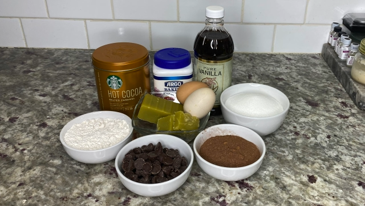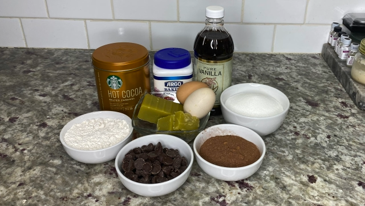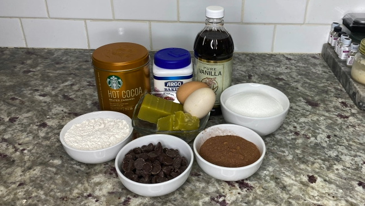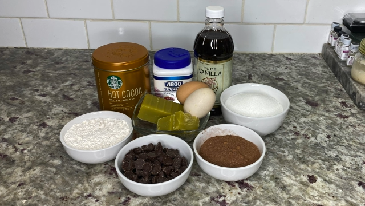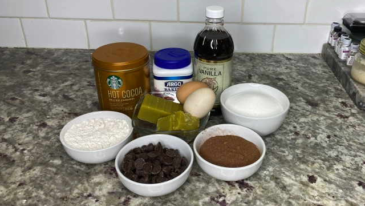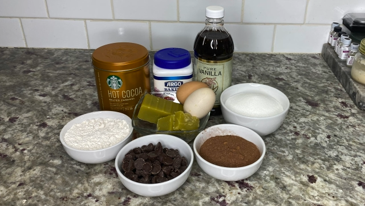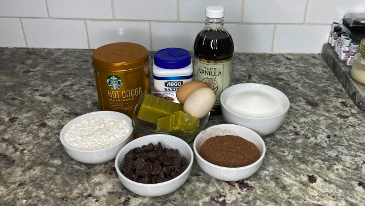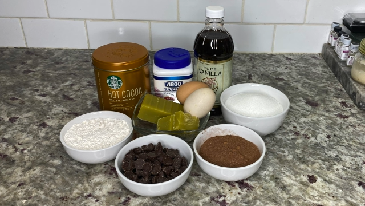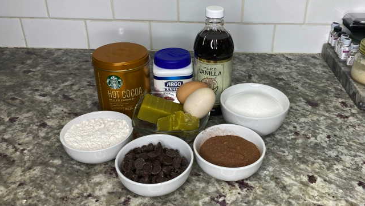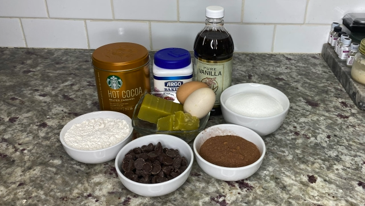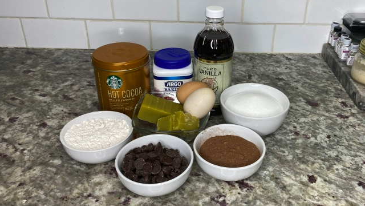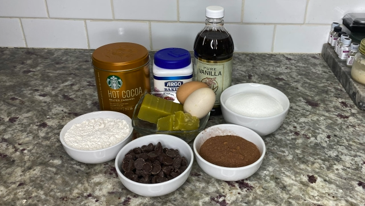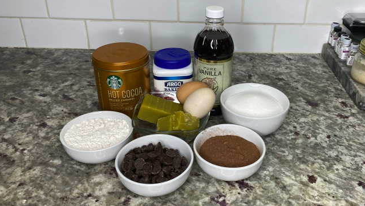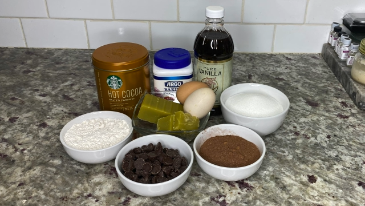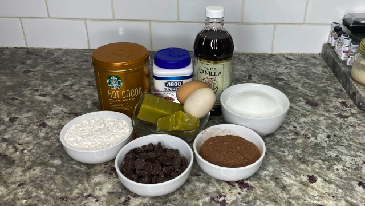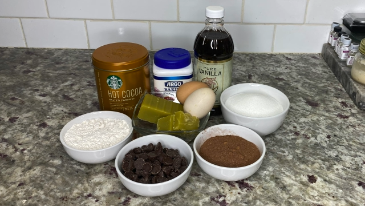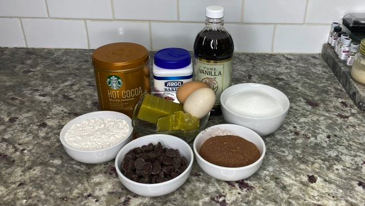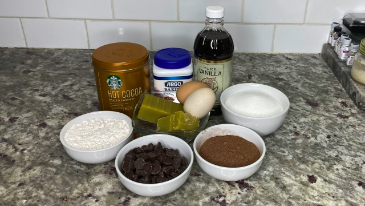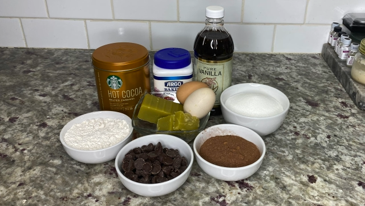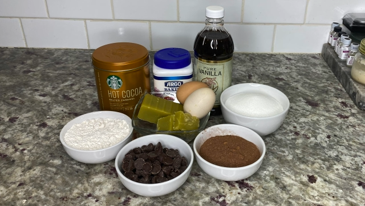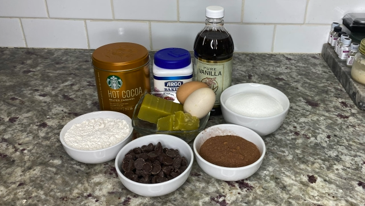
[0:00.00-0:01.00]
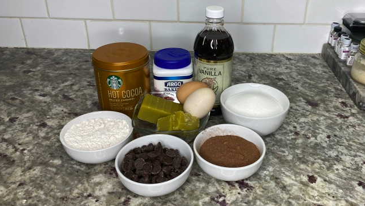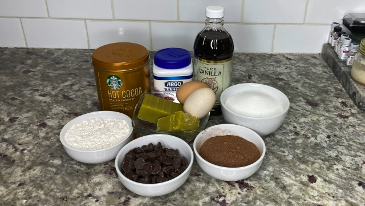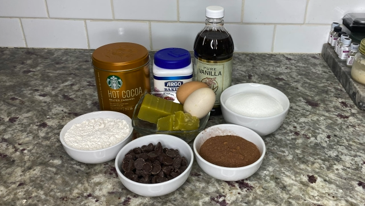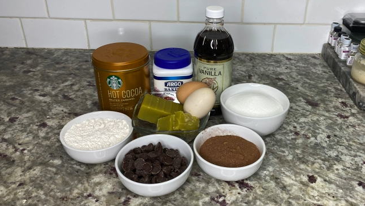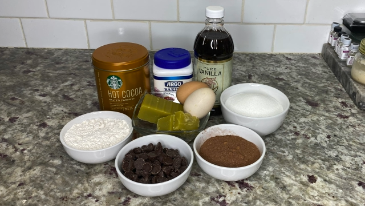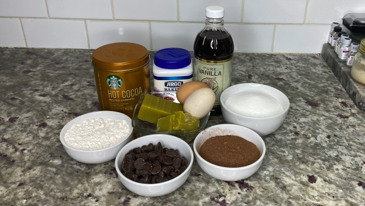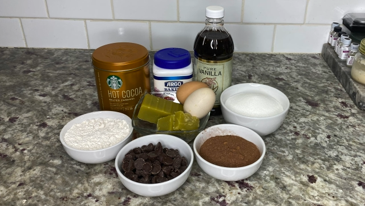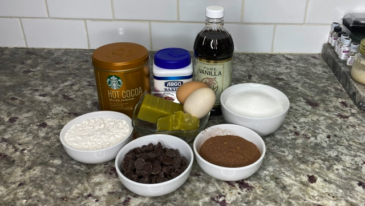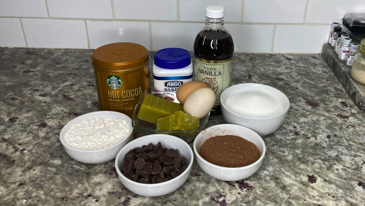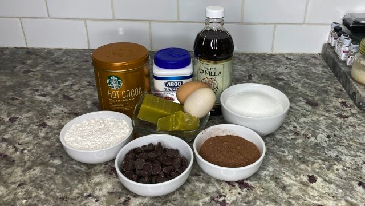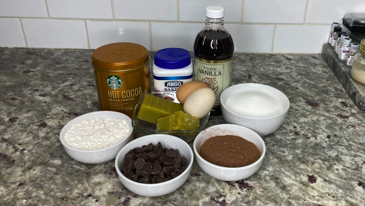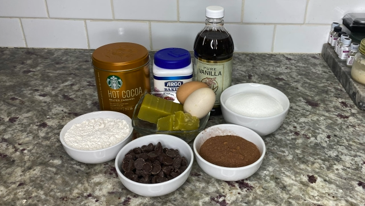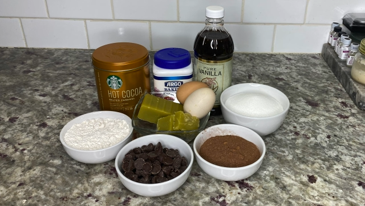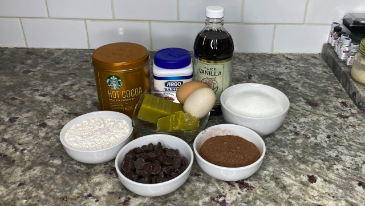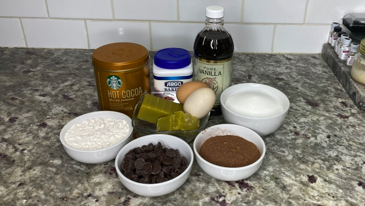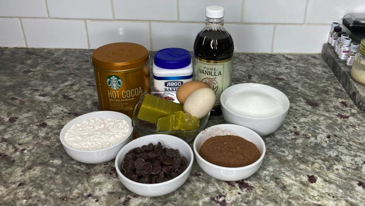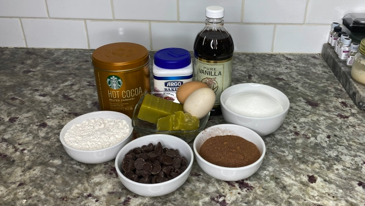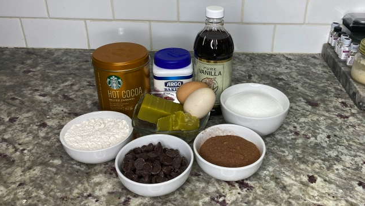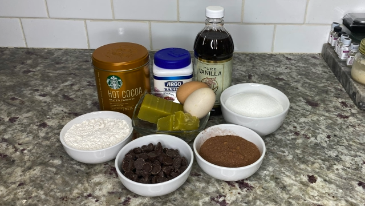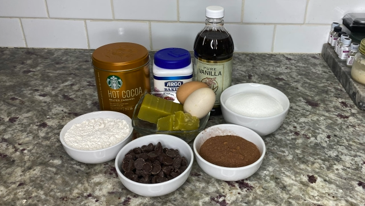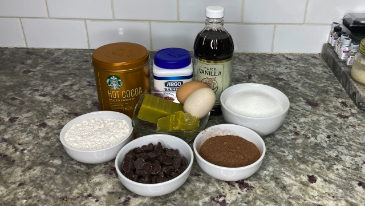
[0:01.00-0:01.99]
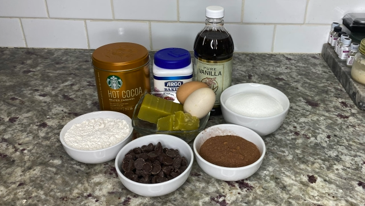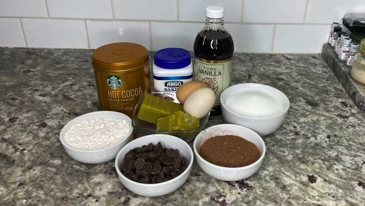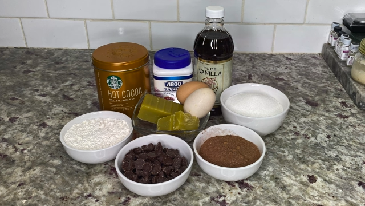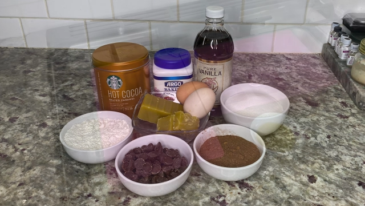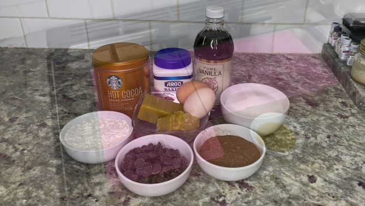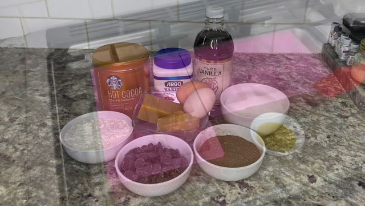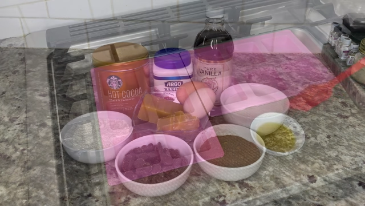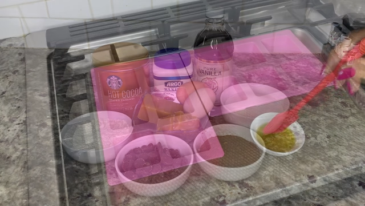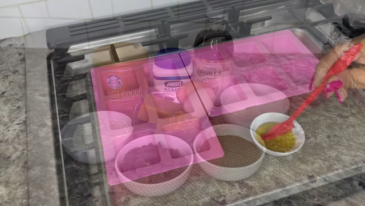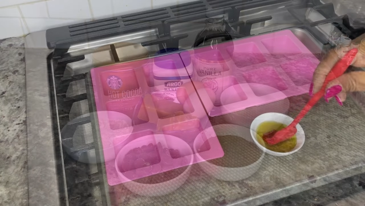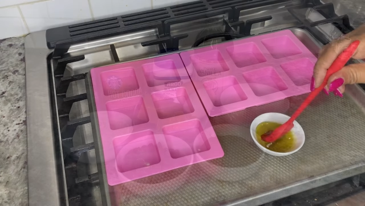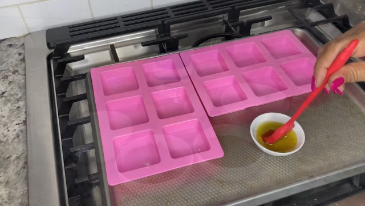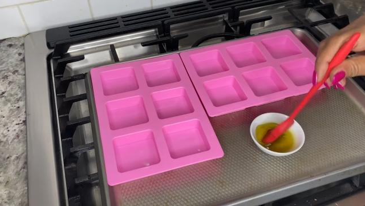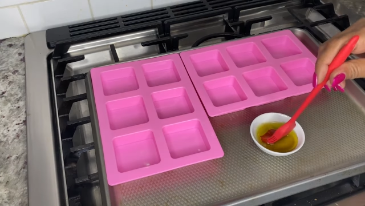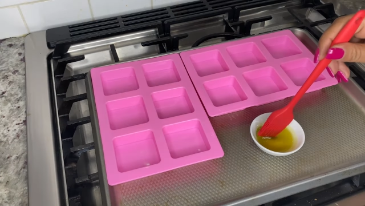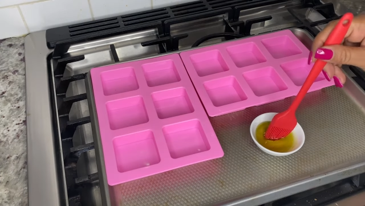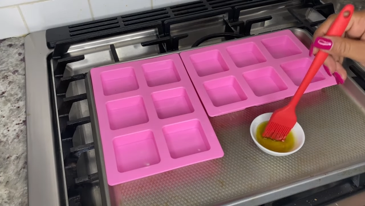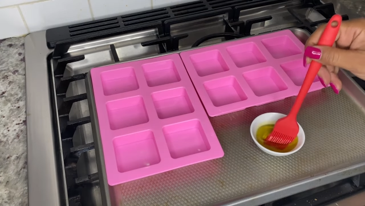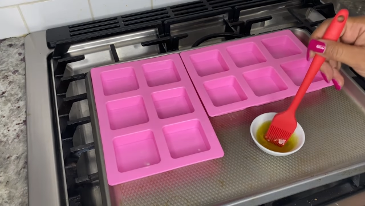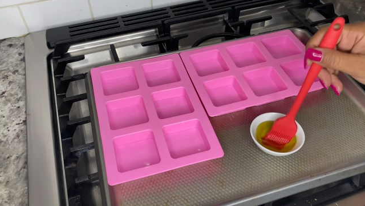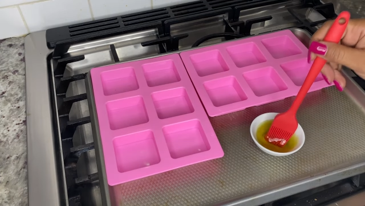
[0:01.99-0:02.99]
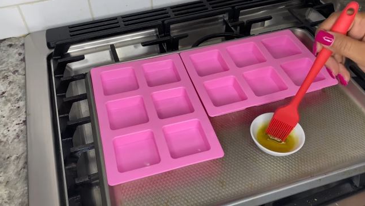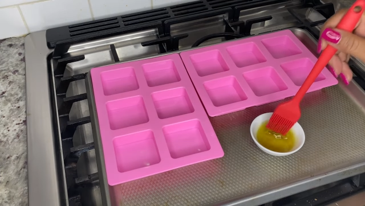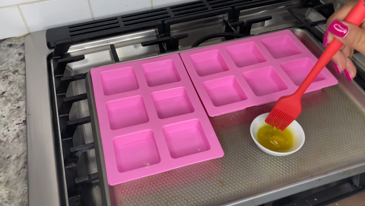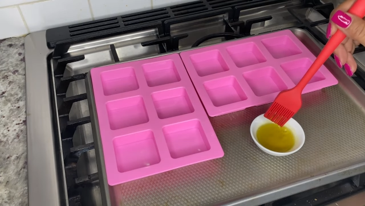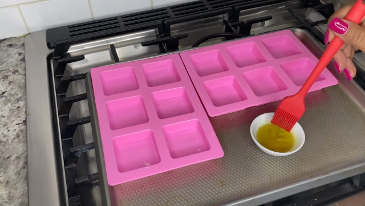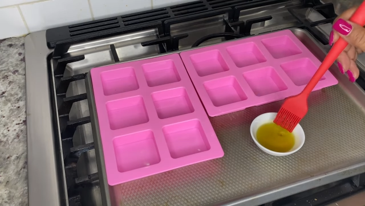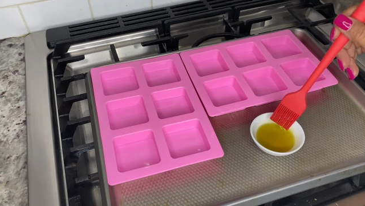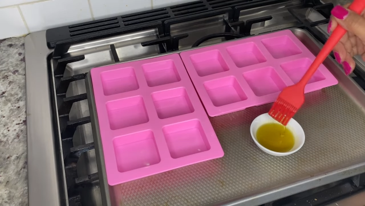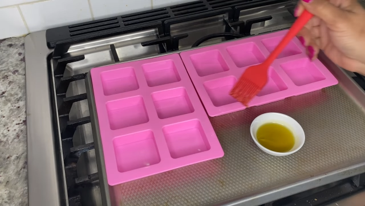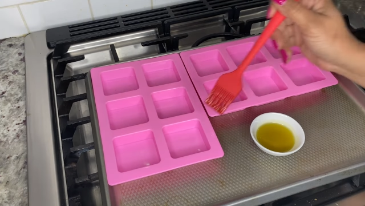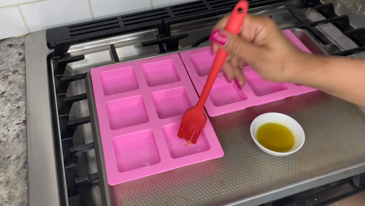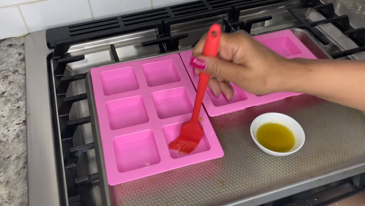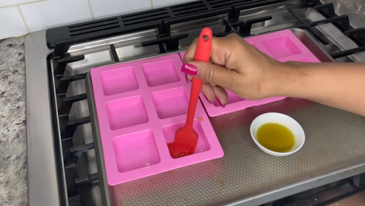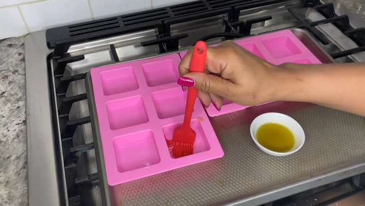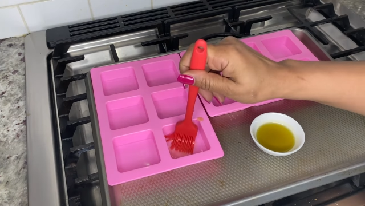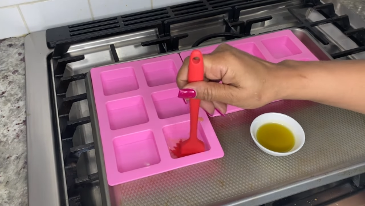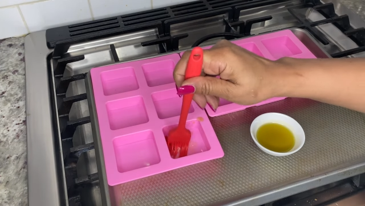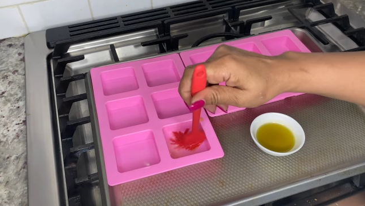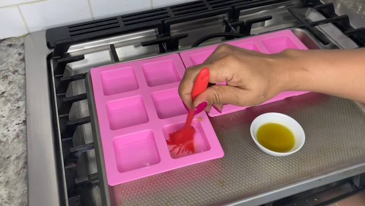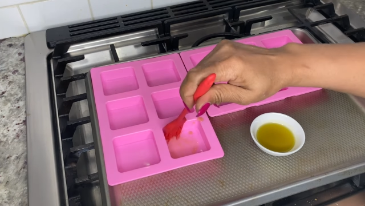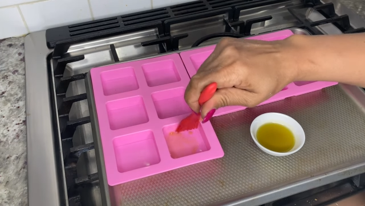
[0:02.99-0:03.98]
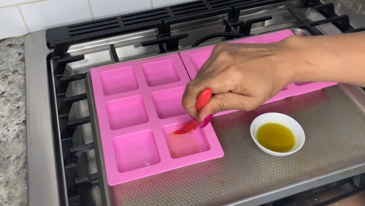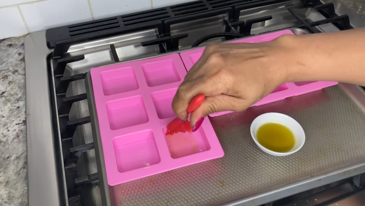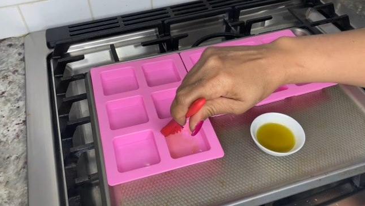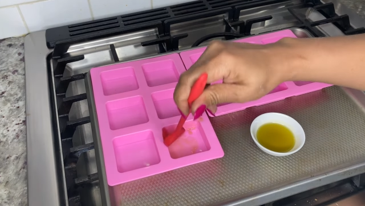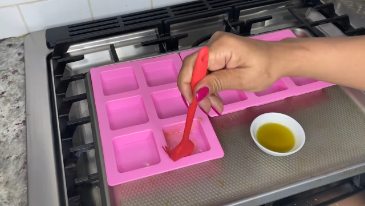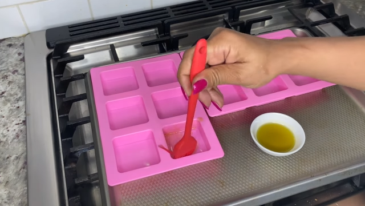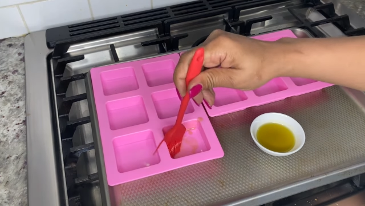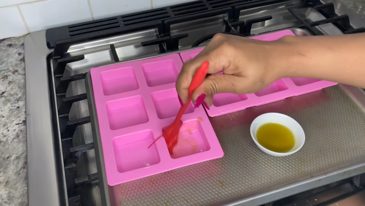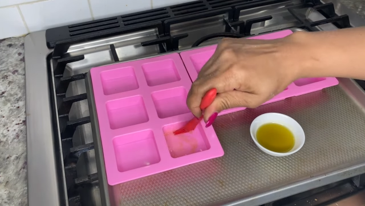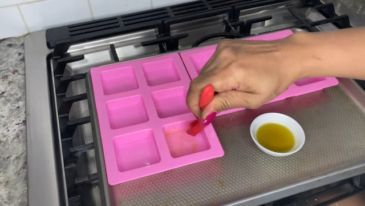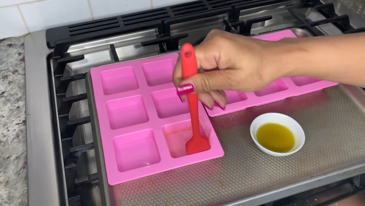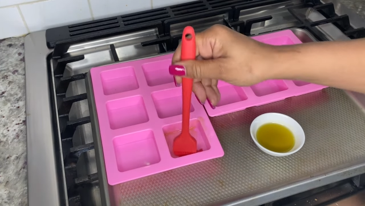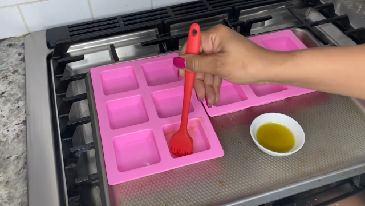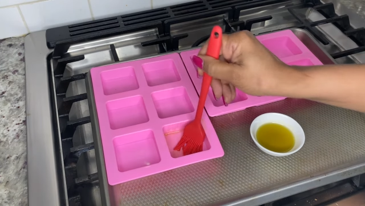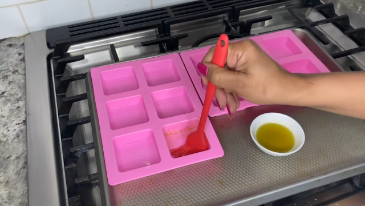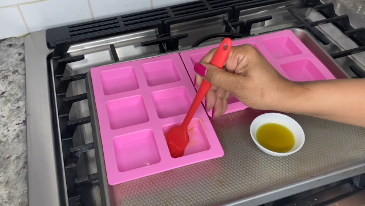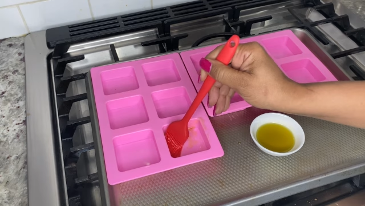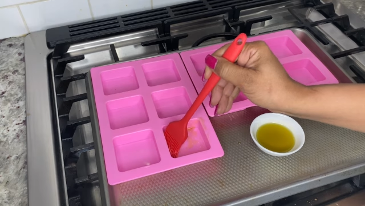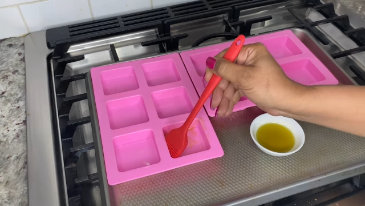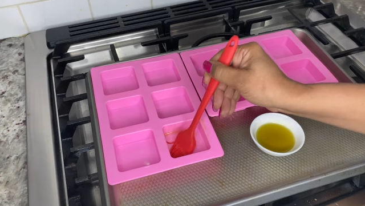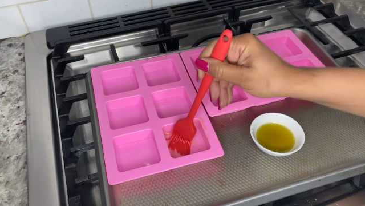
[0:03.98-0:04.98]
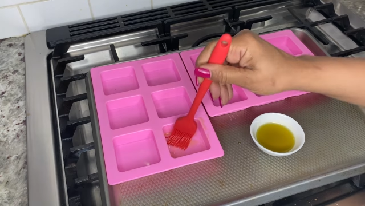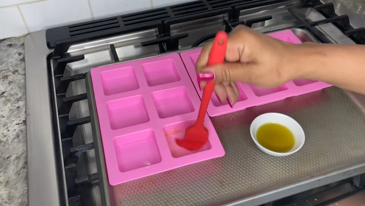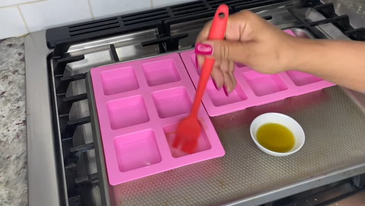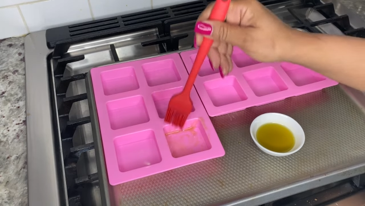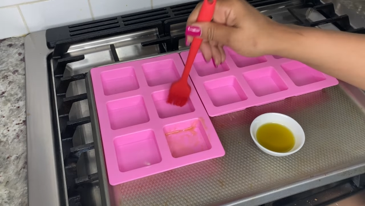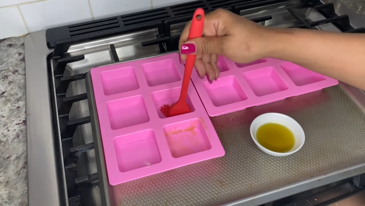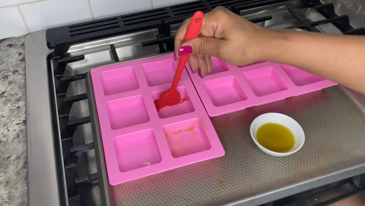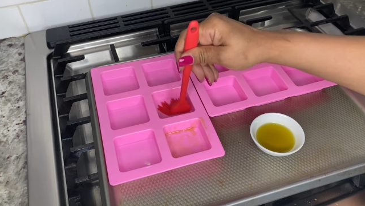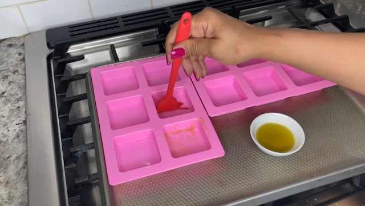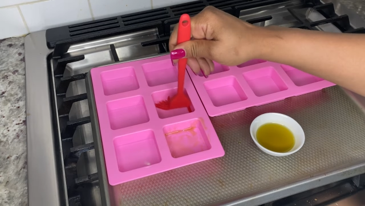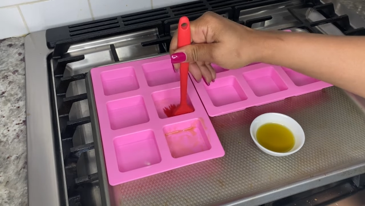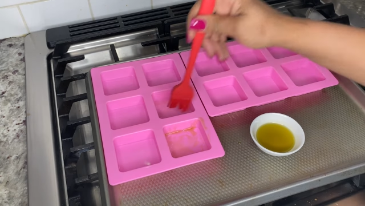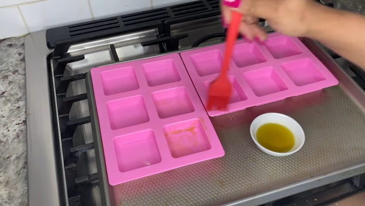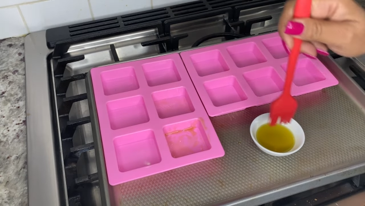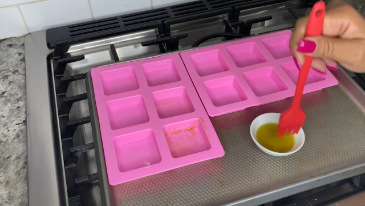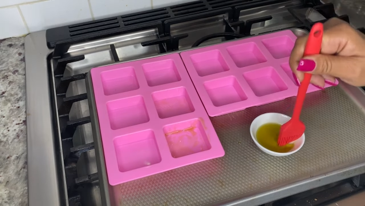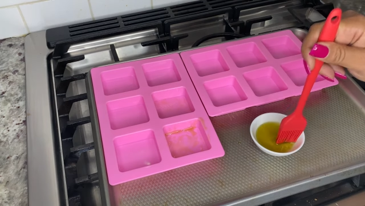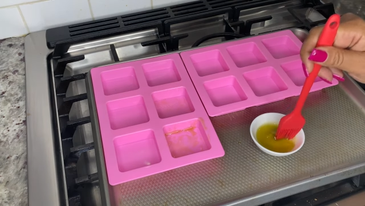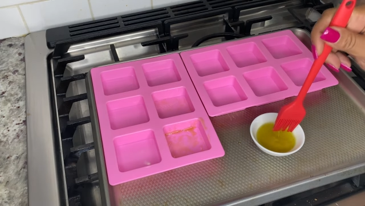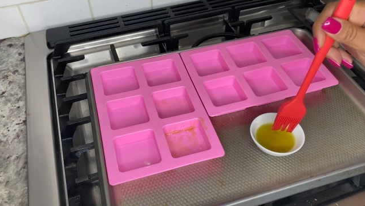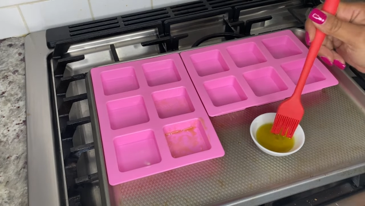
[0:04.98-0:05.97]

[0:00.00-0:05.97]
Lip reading: Nobody's mouth can be seen.